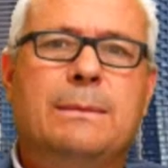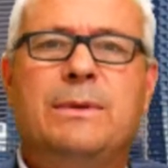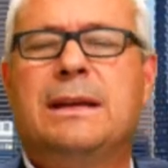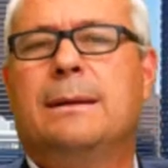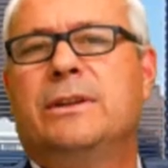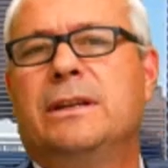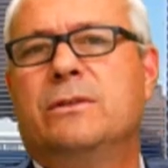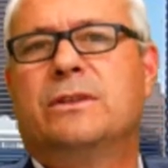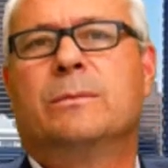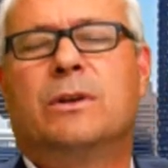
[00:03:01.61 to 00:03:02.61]
able to use
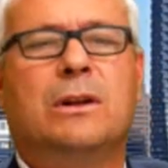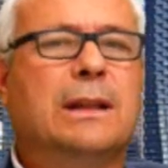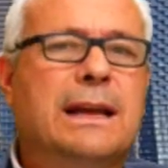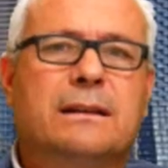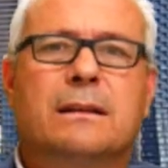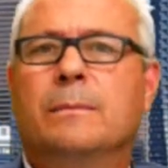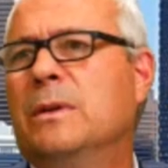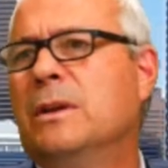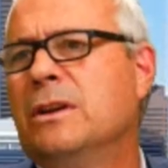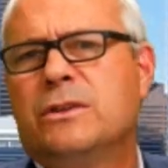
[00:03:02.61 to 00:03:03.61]
them, collect them,
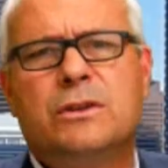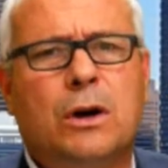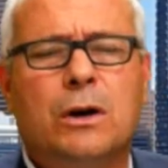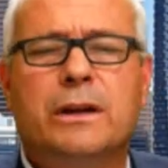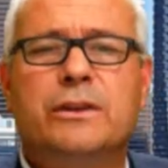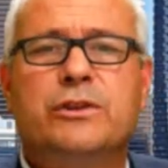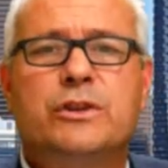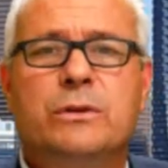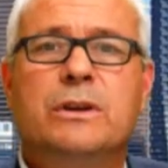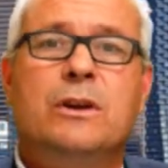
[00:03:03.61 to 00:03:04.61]
target,
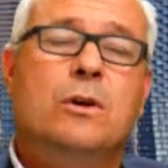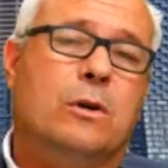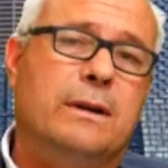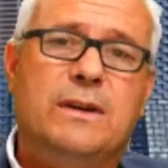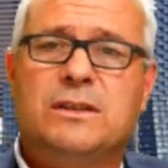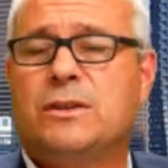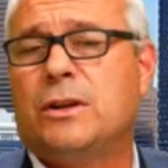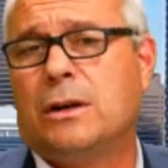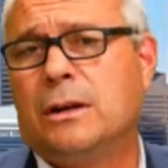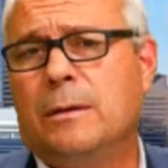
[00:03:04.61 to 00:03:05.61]
shoot, or even, as I'll talk
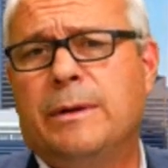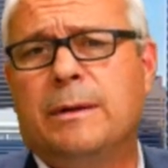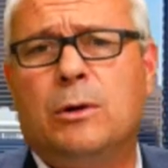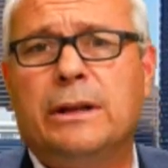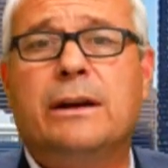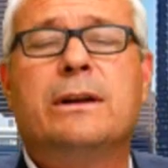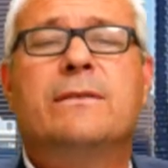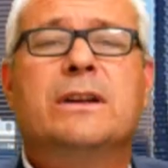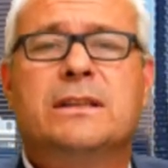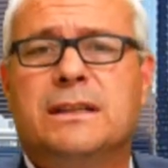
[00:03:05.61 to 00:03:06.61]
a little bit about later, even
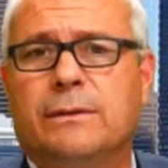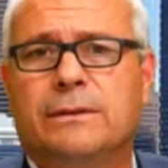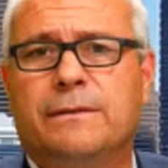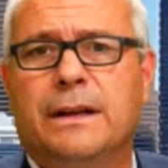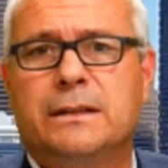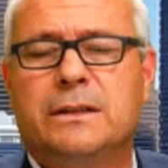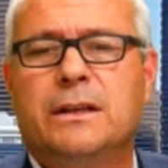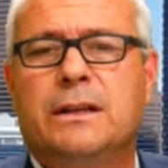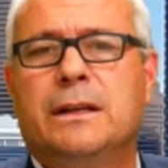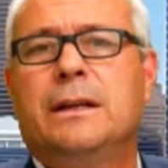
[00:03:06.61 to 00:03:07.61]
in self-defense,
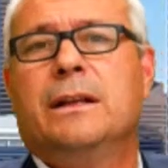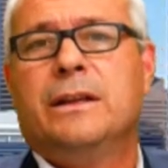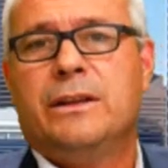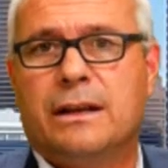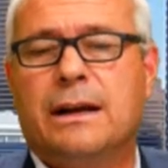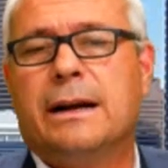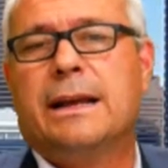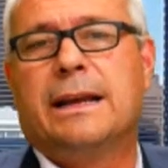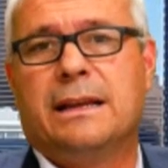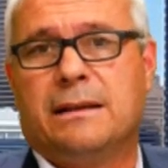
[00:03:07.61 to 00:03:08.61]
you got
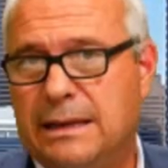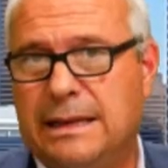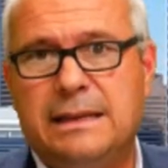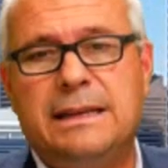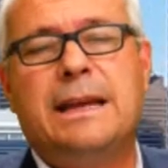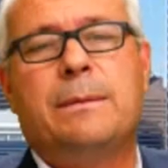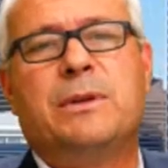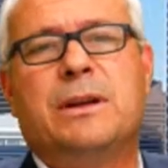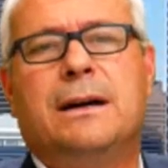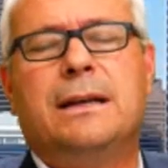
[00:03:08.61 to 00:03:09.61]
to get
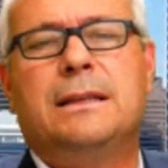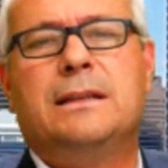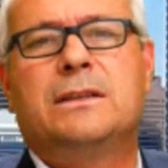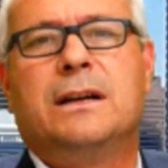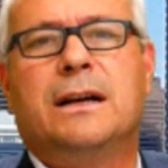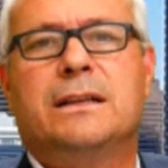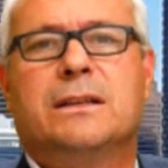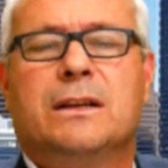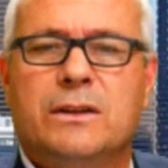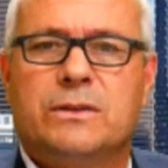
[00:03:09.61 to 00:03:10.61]
behind these guys
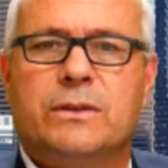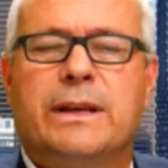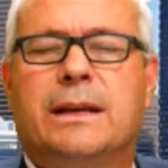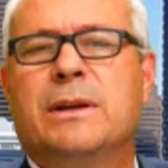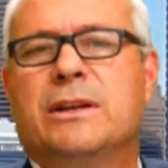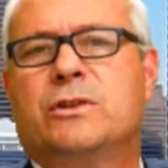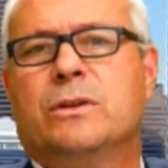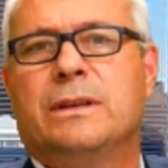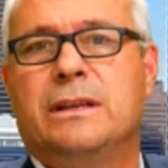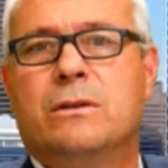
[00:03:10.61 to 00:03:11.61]
so they can make sure
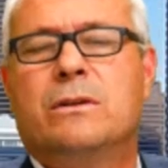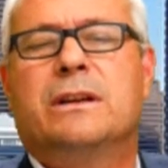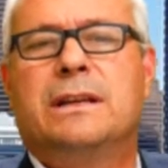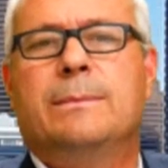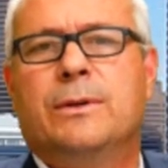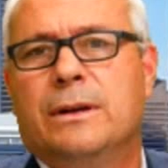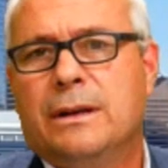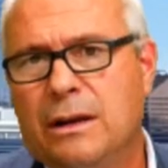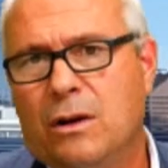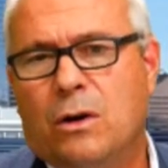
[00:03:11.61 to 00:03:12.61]
that you can keep
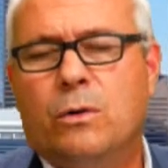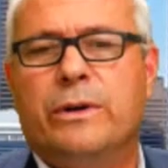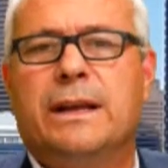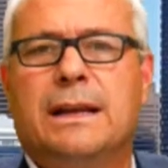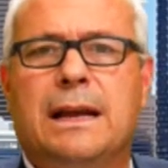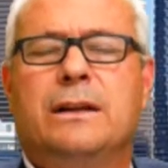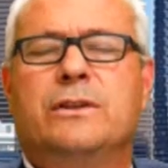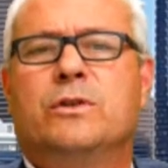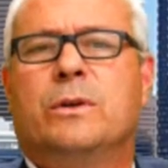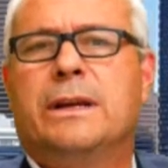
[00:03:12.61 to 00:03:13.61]
owning and
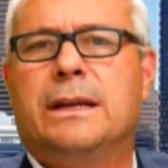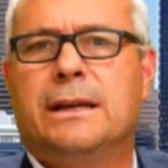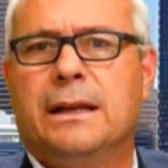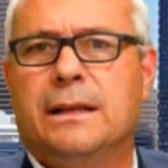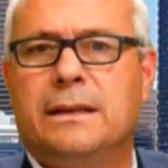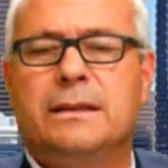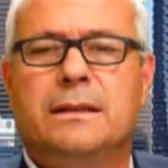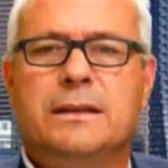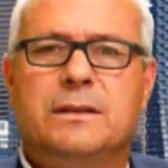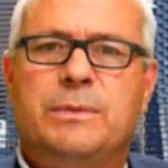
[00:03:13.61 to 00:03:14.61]
enjoying
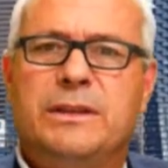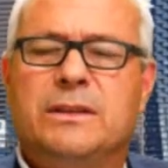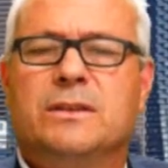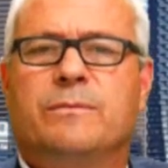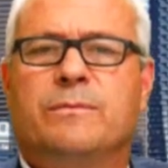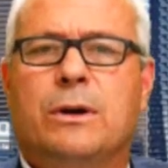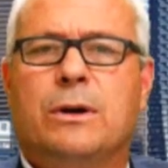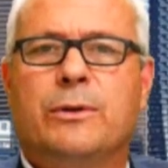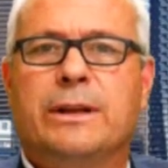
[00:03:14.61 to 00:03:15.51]
these pieces of property.